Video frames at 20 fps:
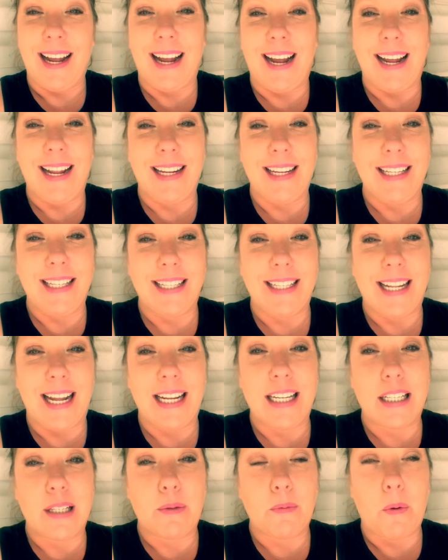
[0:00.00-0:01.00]
And
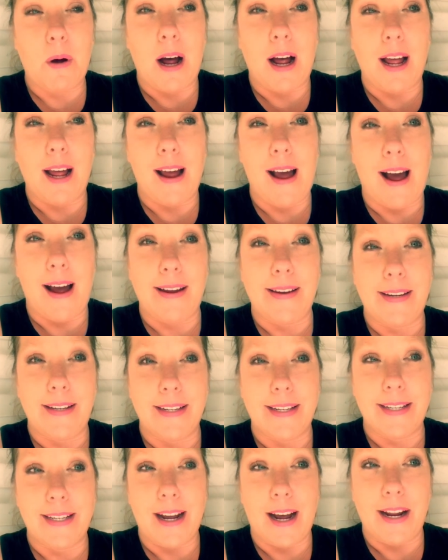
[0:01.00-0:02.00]
that's why I
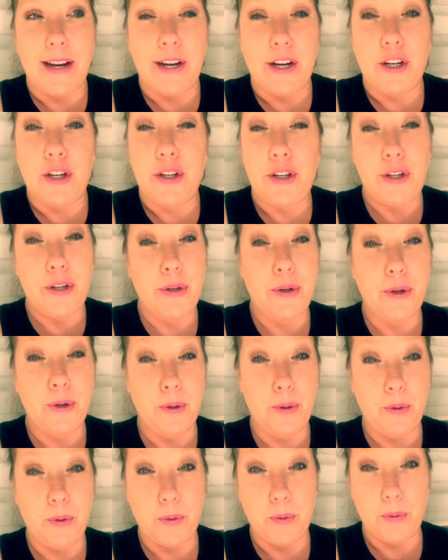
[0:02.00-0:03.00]
decided
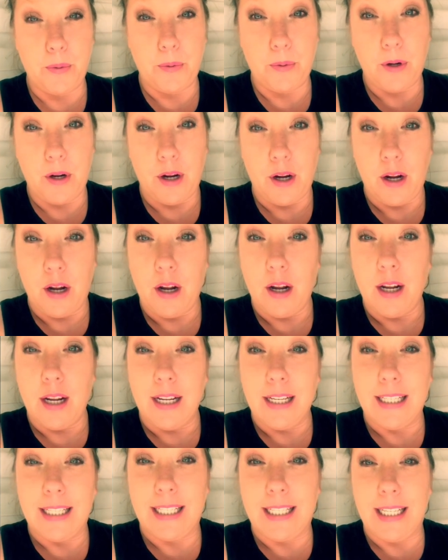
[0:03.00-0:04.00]
to
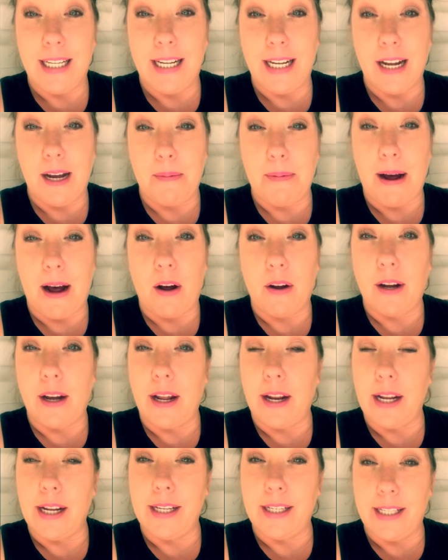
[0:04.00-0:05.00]
see about
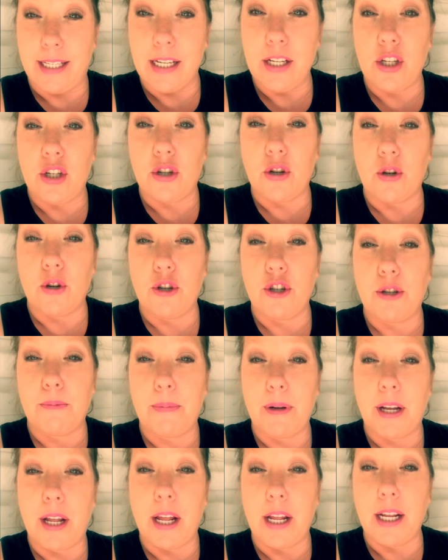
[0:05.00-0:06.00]
getting dentures,
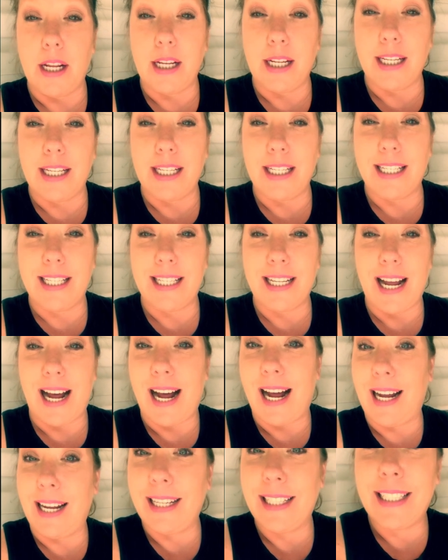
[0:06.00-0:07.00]
because
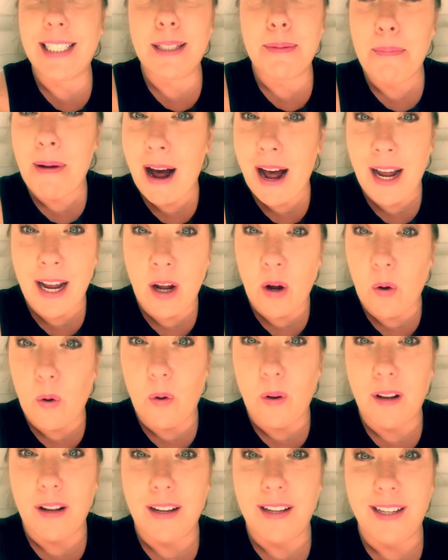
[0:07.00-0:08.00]
I
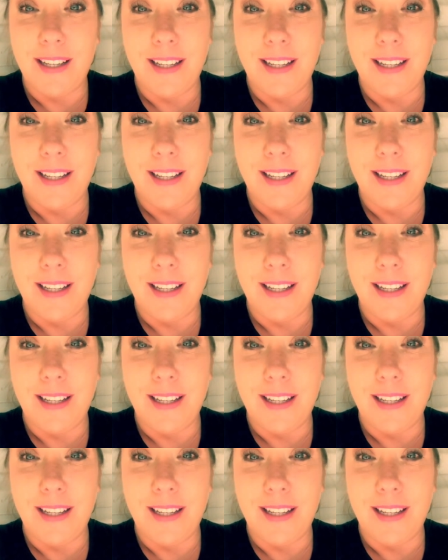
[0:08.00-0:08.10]
smile